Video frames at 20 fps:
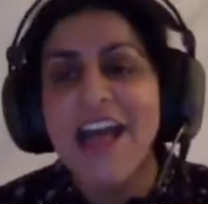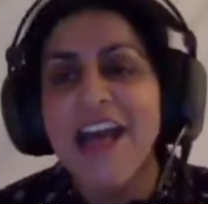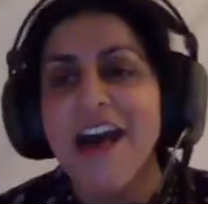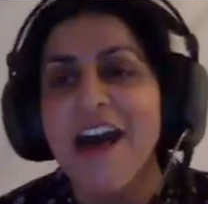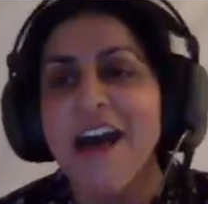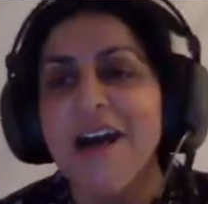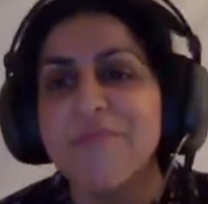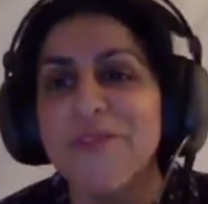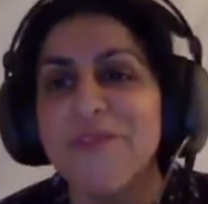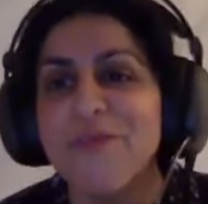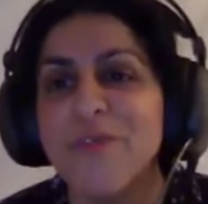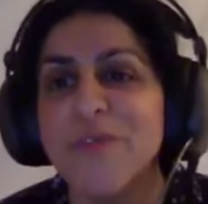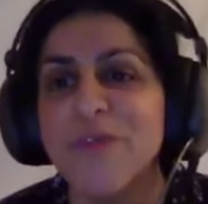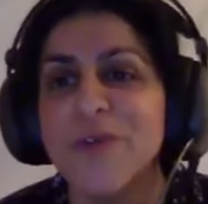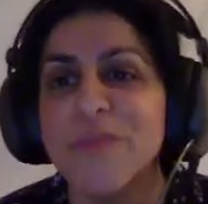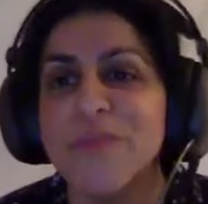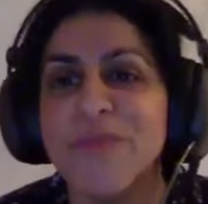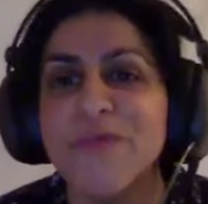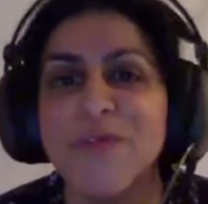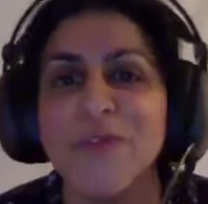uh,
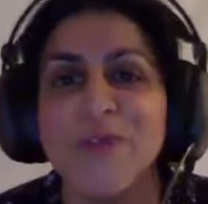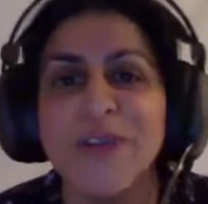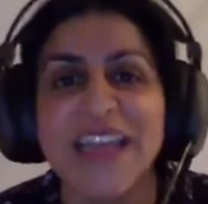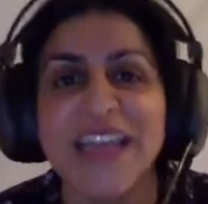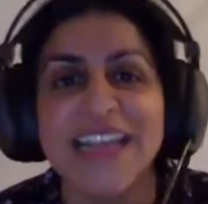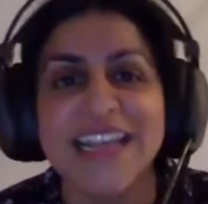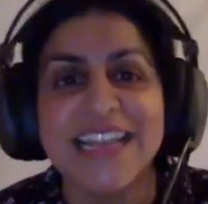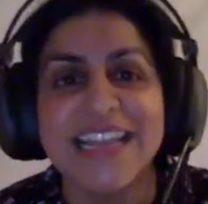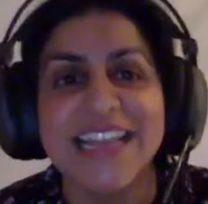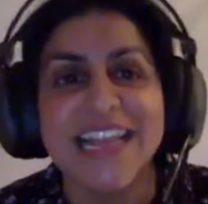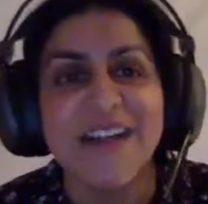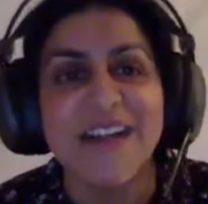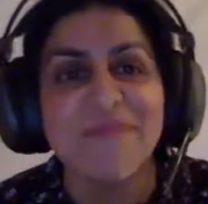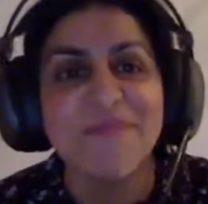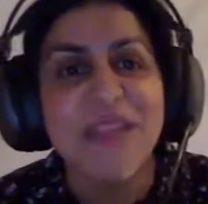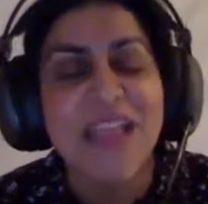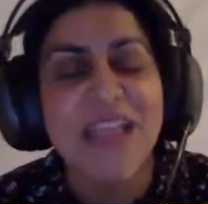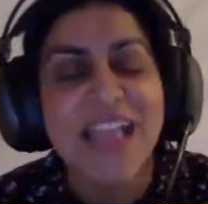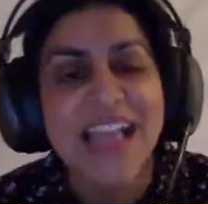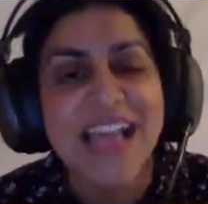before before mm-hmm. getting mm-hmm.
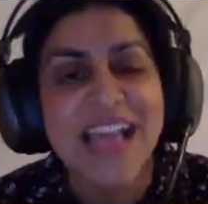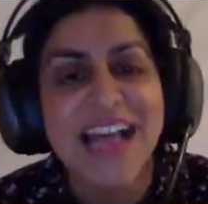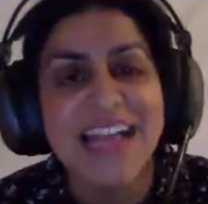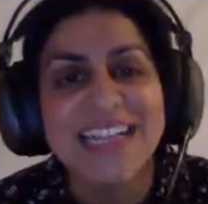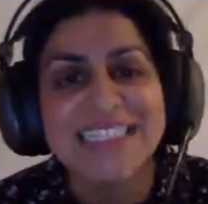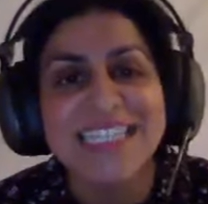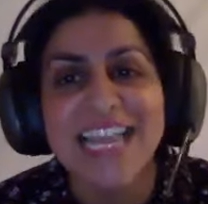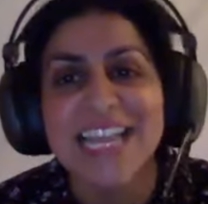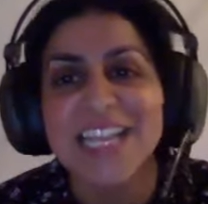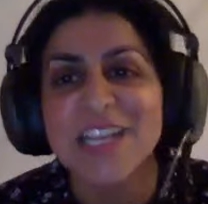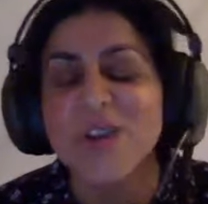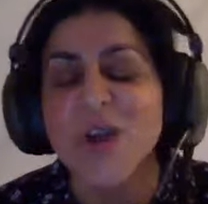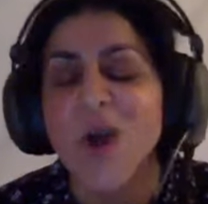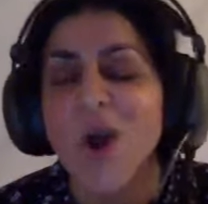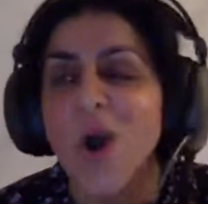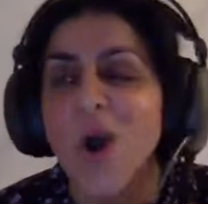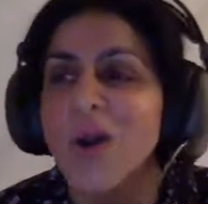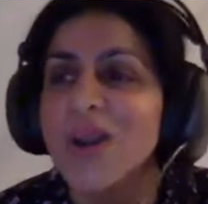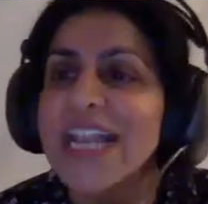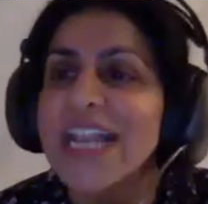um, uh, taken
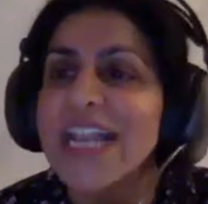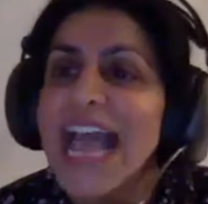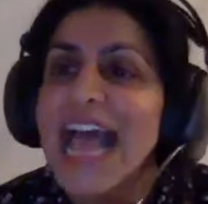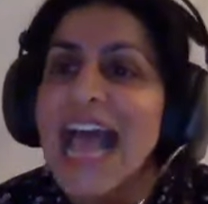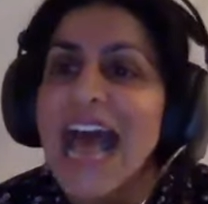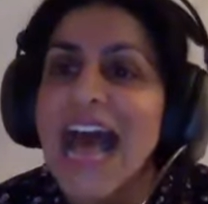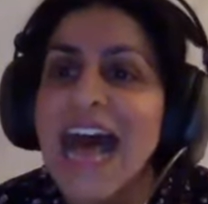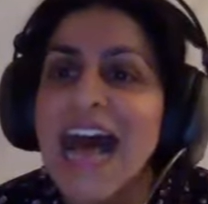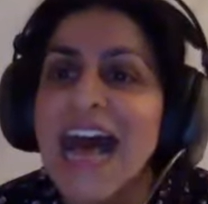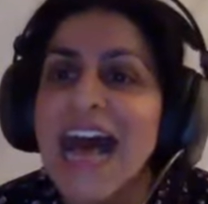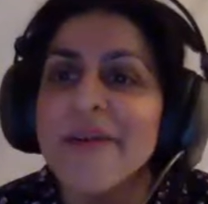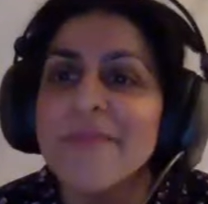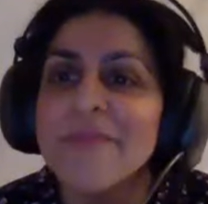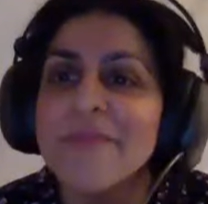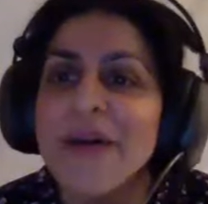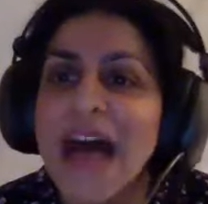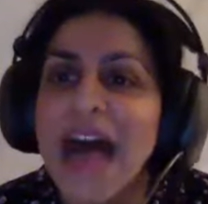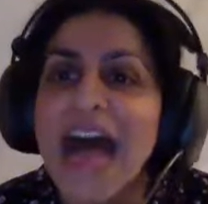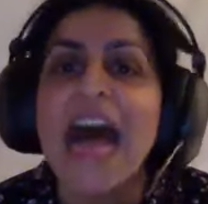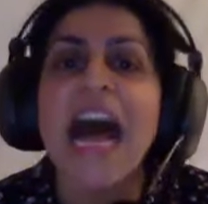on.
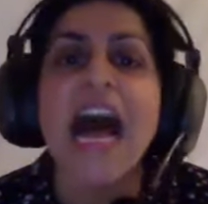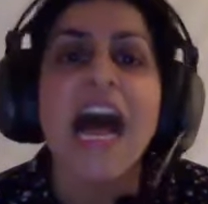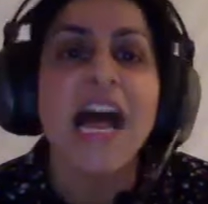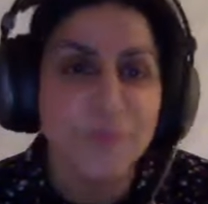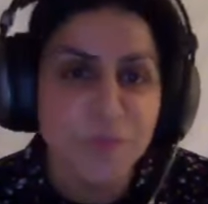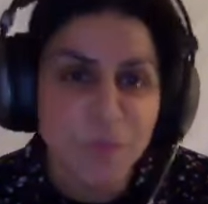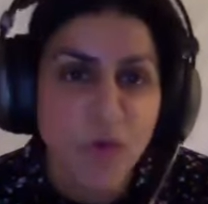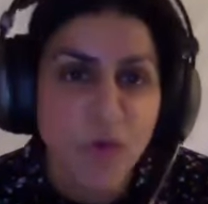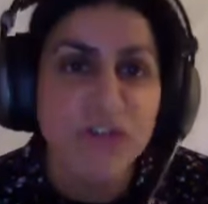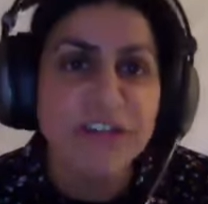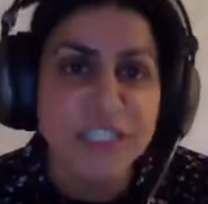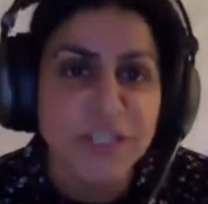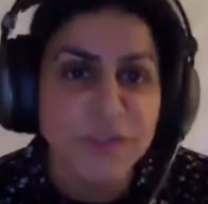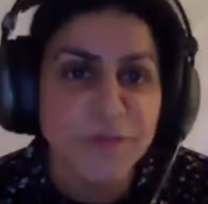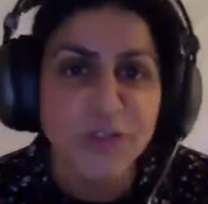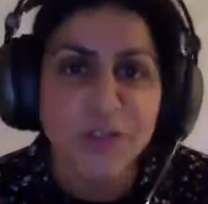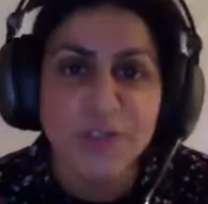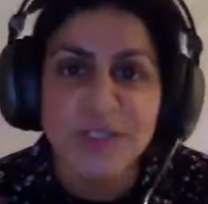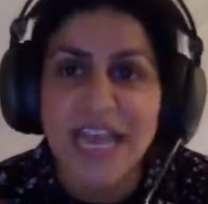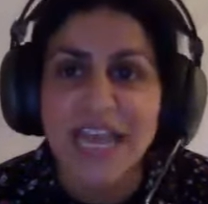Um, I had more
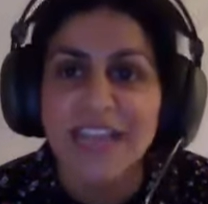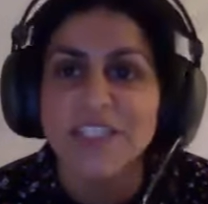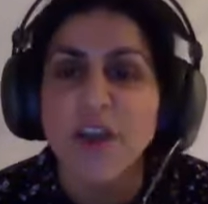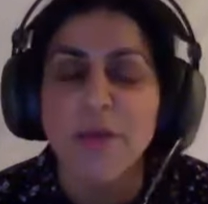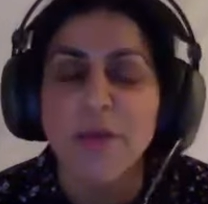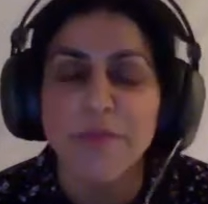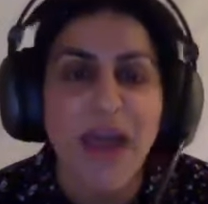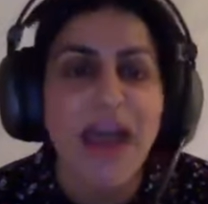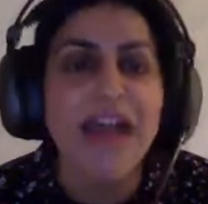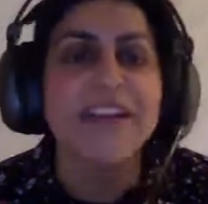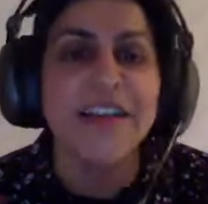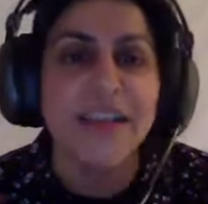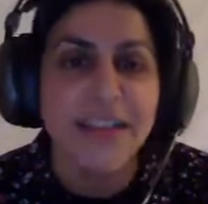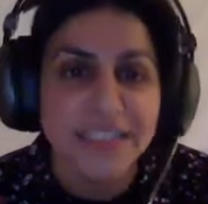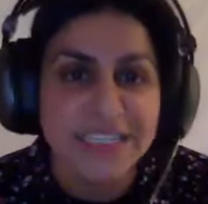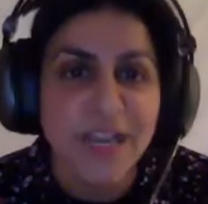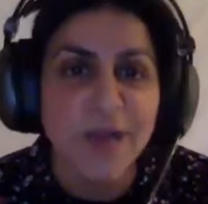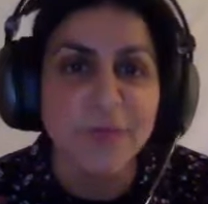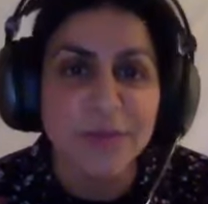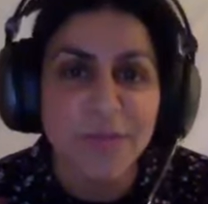interviews that time round. I
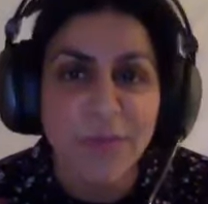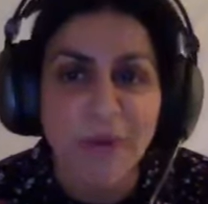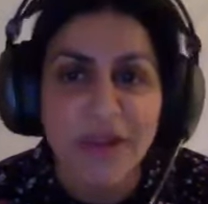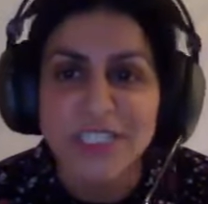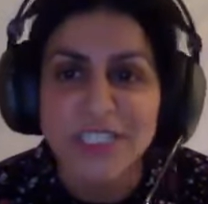dealt with my